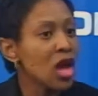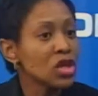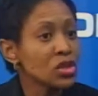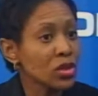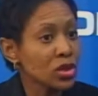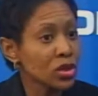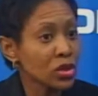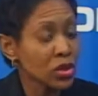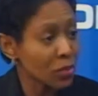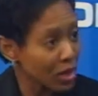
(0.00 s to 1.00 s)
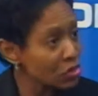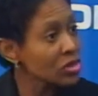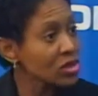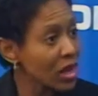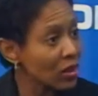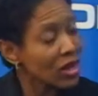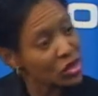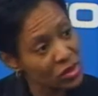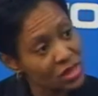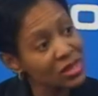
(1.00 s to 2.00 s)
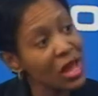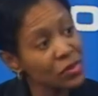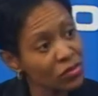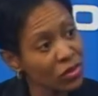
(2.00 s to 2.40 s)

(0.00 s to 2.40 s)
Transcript: So your menstrual cycle actually stops for